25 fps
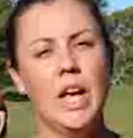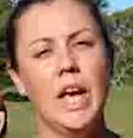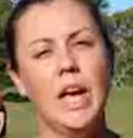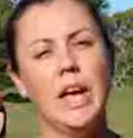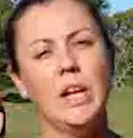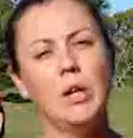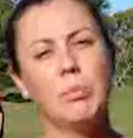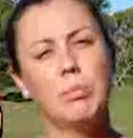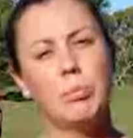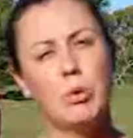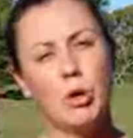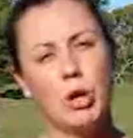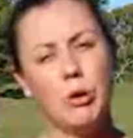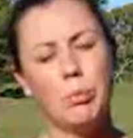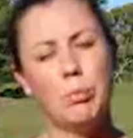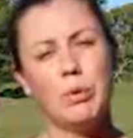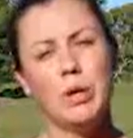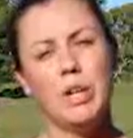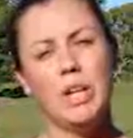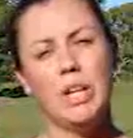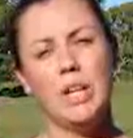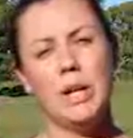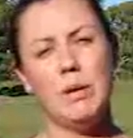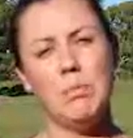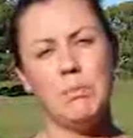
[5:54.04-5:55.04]
and
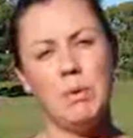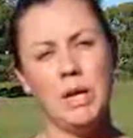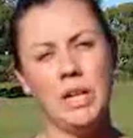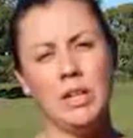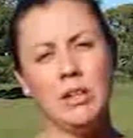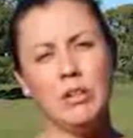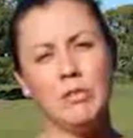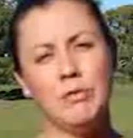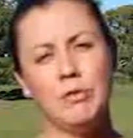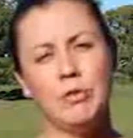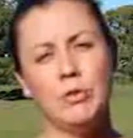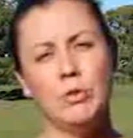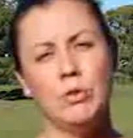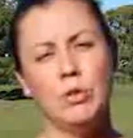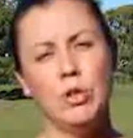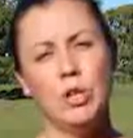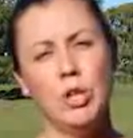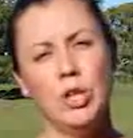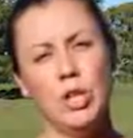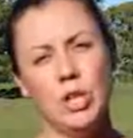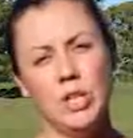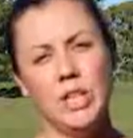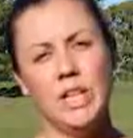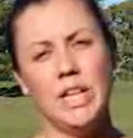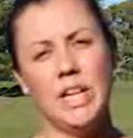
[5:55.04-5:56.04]
appropriate and meaningful
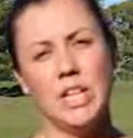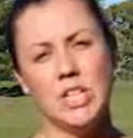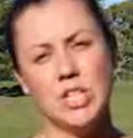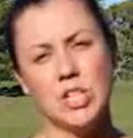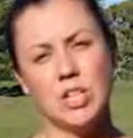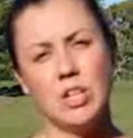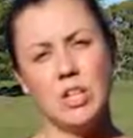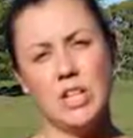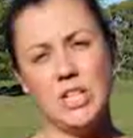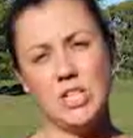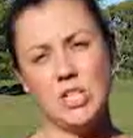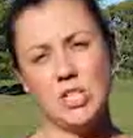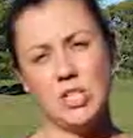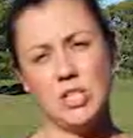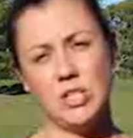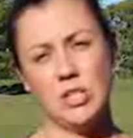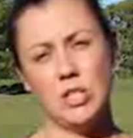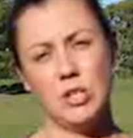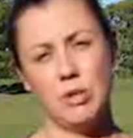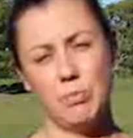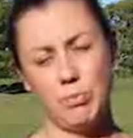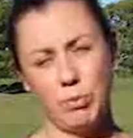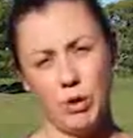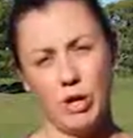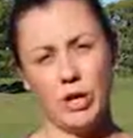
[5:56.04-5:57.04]
early
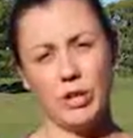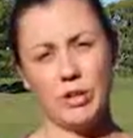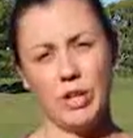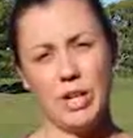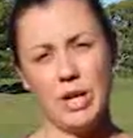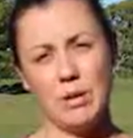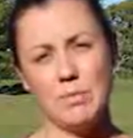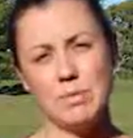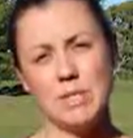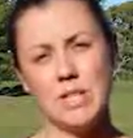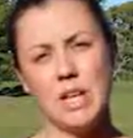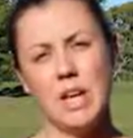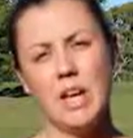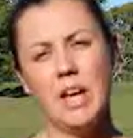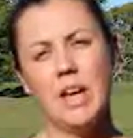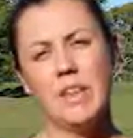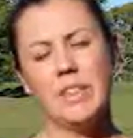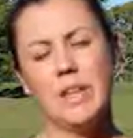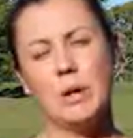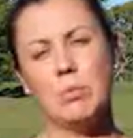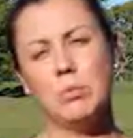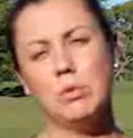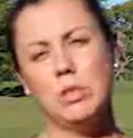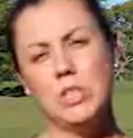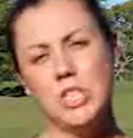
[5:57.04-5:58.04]
education programs
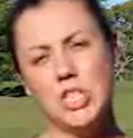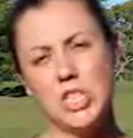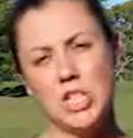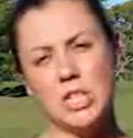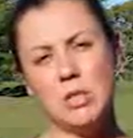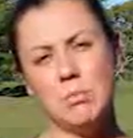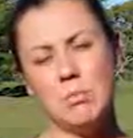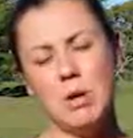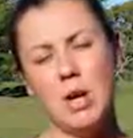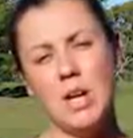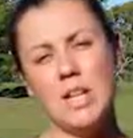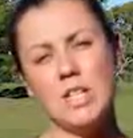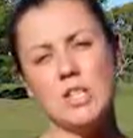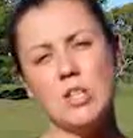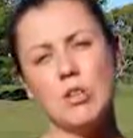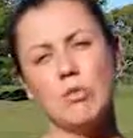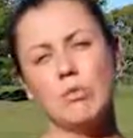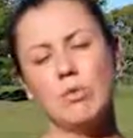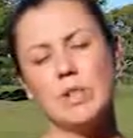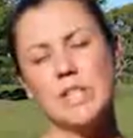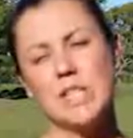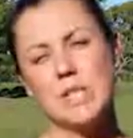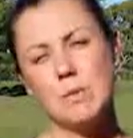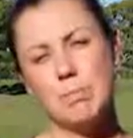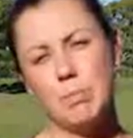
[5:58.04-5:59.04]
that will legitimise
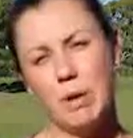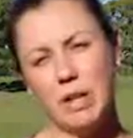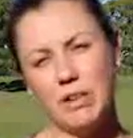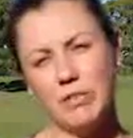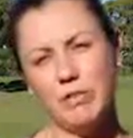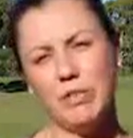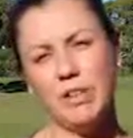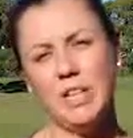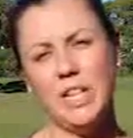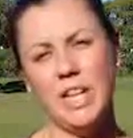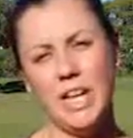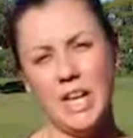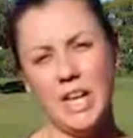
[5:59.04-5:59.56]
respectfully